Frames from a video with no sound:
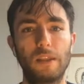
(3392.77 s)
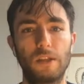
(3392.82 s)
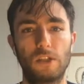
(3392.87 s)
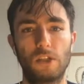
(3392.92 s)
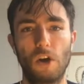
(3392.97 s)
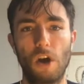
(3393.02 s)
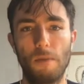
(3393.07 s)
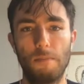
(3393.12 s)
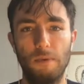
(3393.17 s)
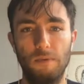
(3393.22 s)
the
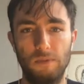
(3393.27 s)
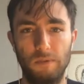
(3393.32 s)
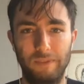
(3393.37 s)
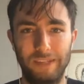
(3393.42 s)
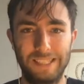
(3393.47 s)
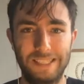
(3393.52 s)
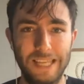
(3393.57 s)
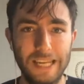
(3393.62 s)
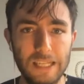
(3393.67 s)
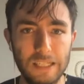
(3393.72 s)
type of
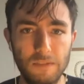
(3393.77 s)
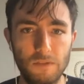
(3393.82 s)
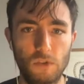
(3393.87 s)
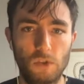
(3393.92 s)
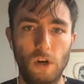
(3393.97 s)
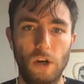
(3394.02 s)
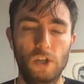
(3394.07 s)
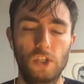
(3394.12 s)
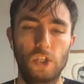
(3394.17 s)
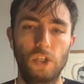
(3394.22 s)
incentive
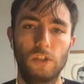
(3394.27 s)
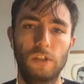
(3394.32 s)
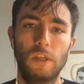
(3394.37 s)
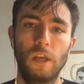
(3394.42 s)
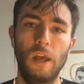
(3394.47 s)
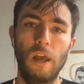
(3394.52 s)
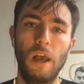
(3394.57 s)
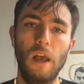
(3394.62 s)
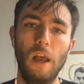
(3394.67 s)
structures,